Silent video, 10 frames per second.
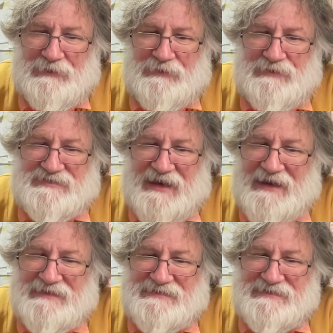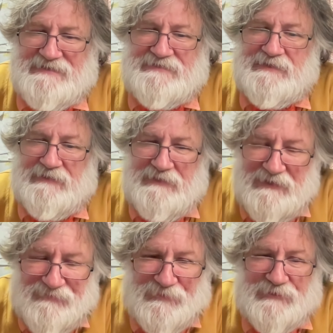this has
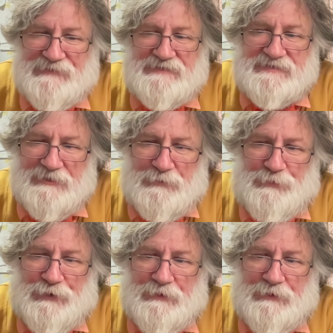significant scope